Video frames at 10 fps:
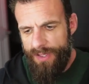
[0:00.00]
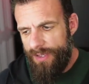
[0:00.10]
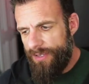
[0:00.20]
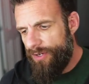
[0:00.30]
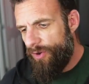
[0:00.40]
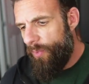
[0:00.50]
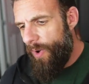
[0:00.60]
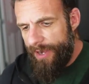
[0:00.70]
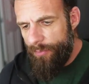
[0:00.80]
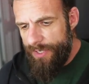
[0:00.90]
you know,
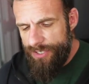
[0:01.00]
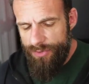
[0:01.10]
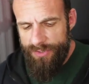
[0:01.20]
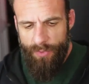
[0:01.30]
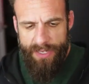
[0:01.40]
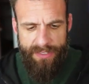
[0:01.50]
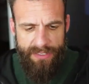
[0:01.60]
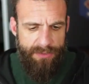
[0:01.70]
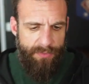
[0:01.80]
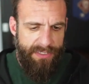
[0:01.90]
why did we do the way
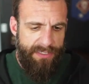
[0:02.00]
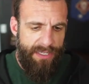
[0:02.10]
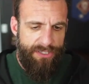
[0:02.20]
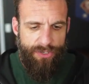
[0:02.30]
things that we did?